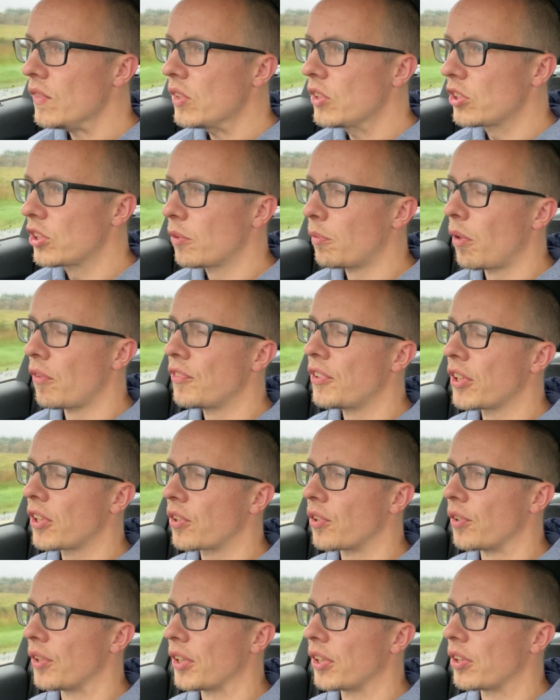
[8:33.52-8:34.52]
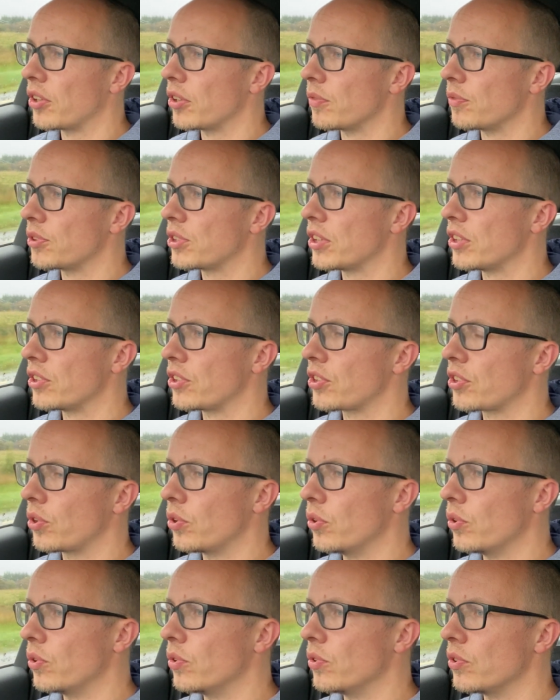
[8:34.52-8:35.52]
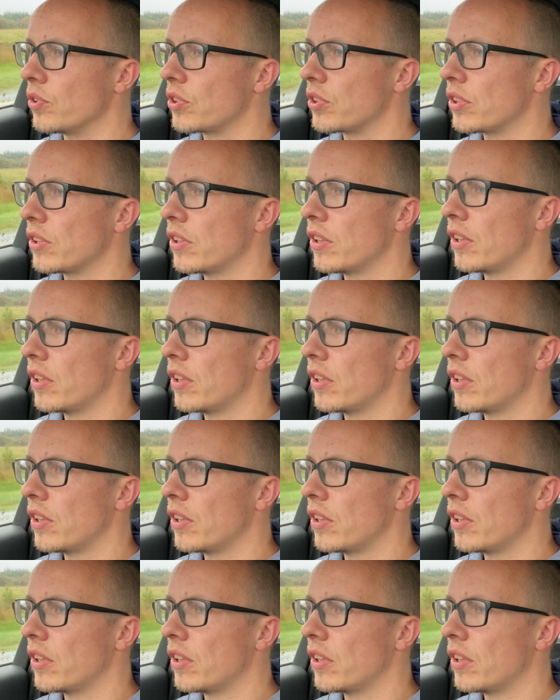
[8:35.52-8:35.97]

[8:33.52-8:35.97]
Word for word: some of the curriculums in schools